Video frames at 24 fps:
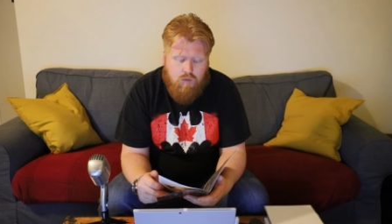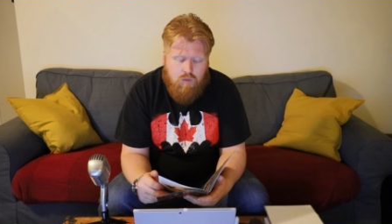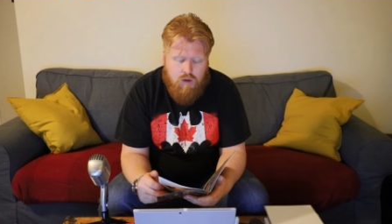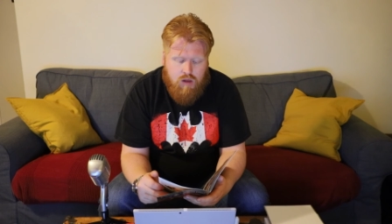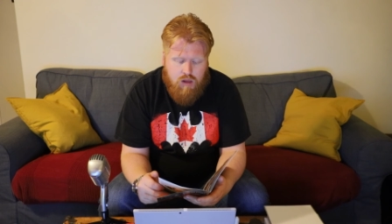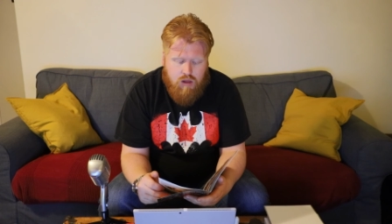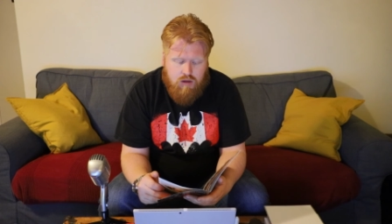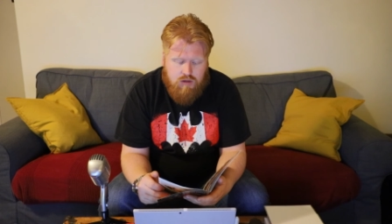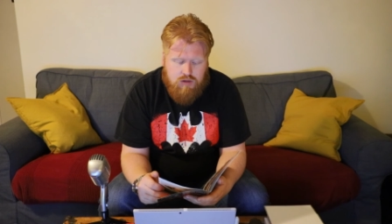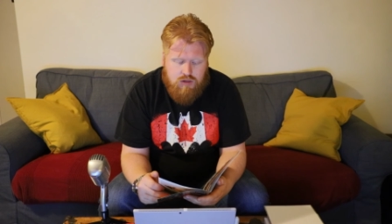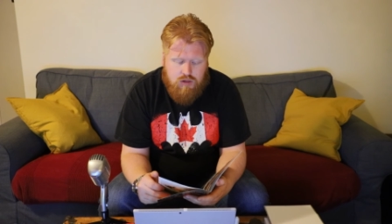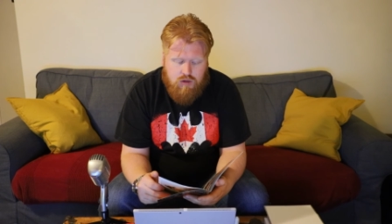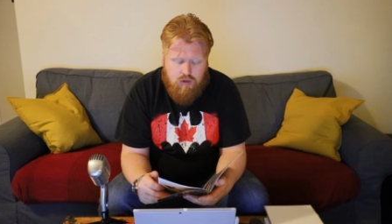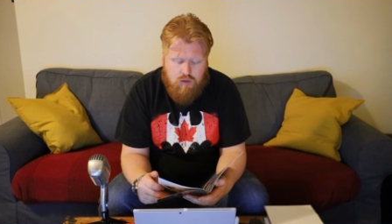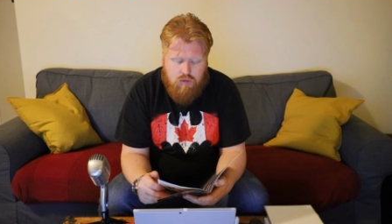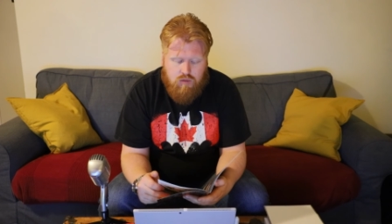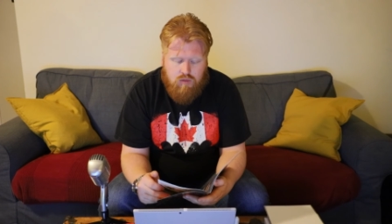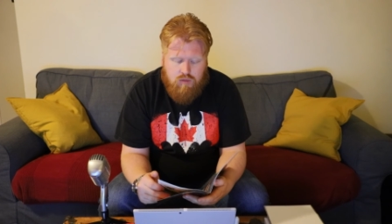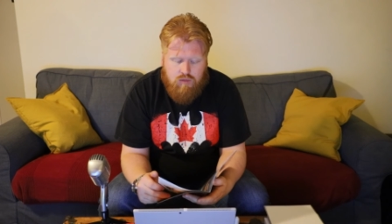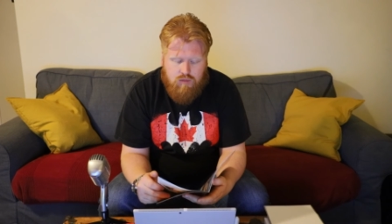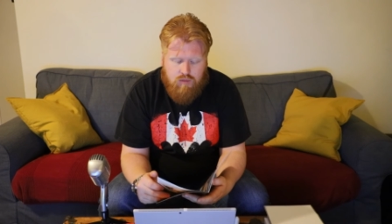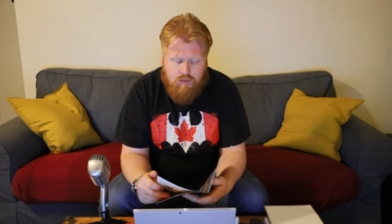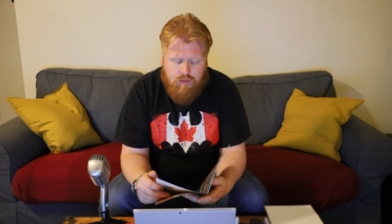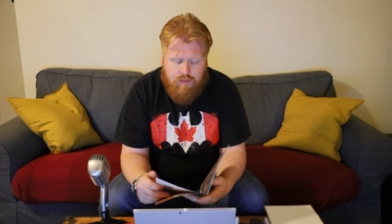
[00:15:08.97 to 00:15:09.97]
while
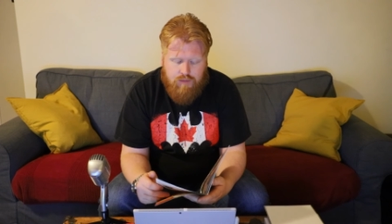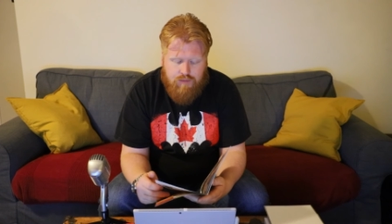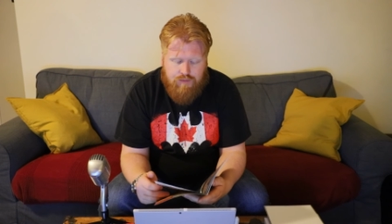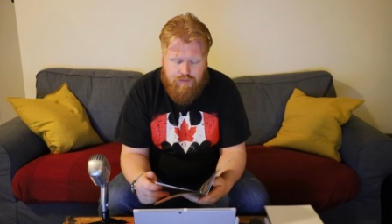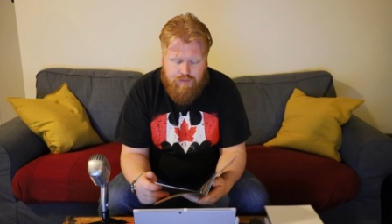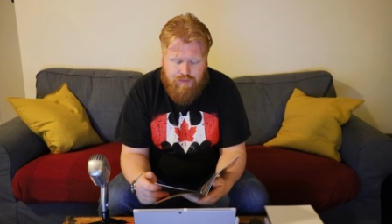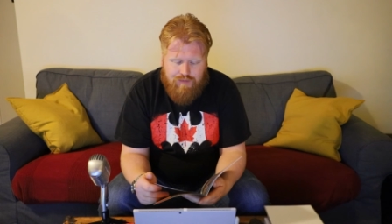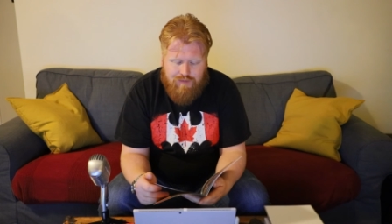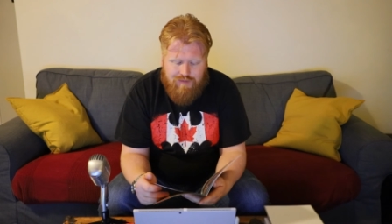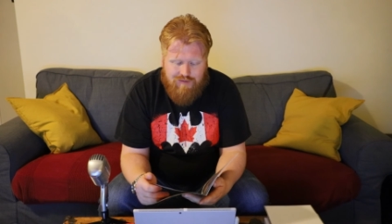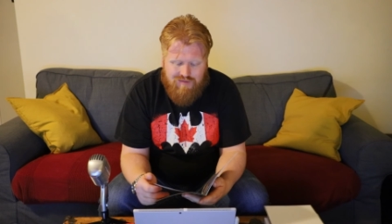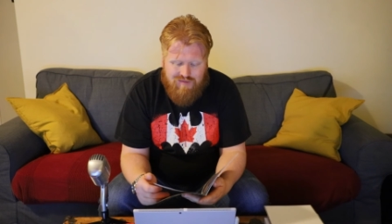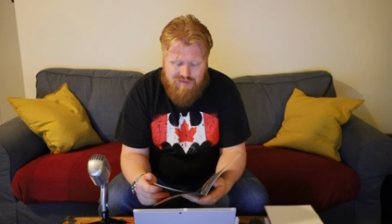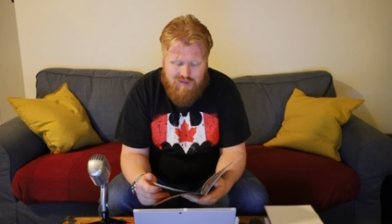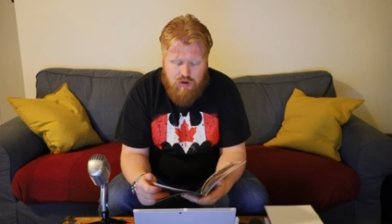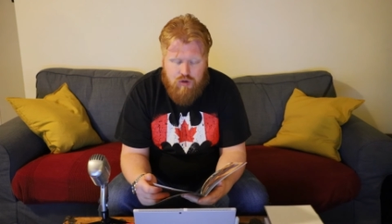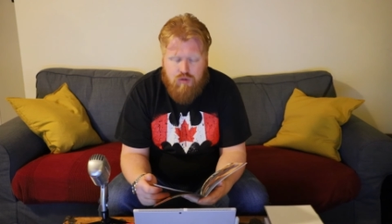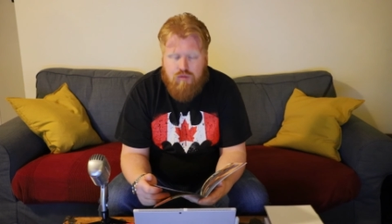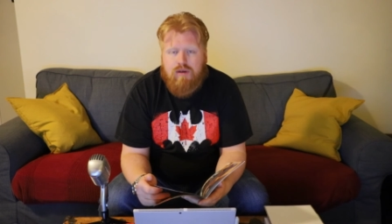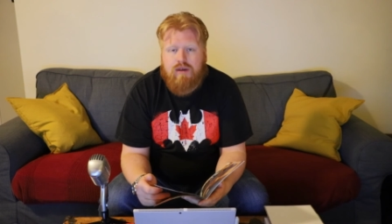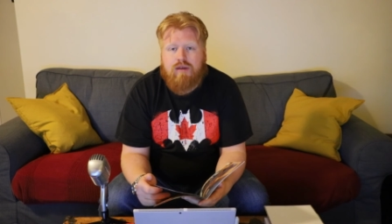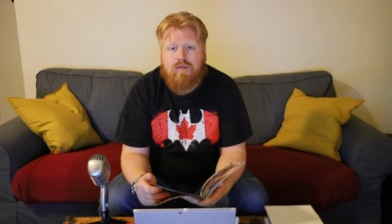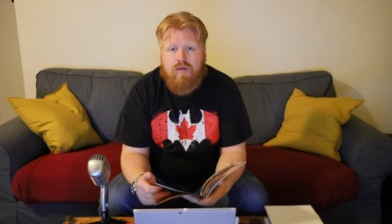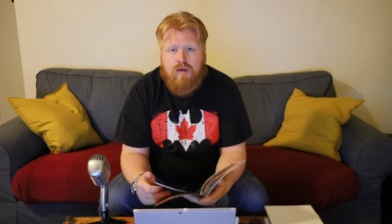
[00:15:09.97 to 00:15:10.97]
also
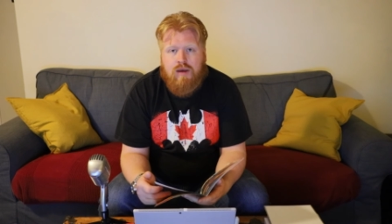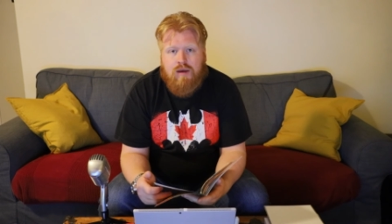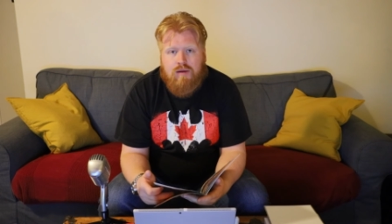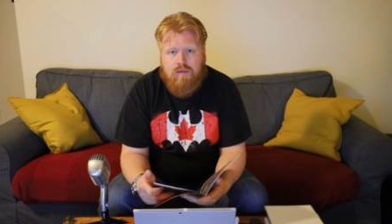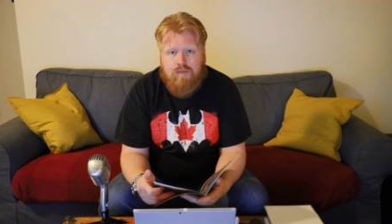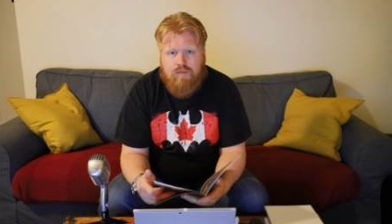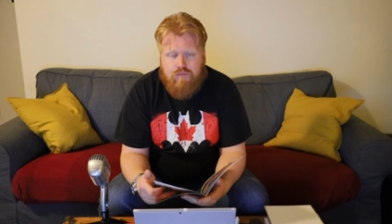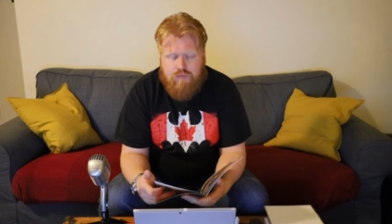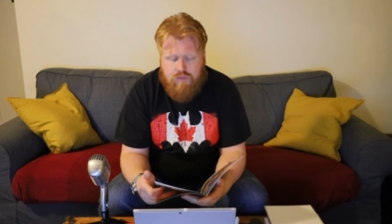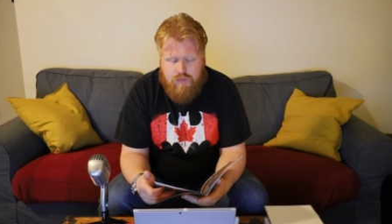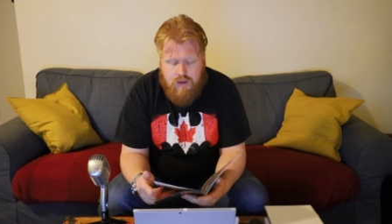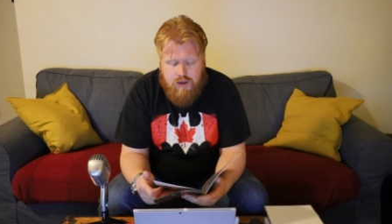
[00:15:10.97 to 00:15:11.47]
grieving.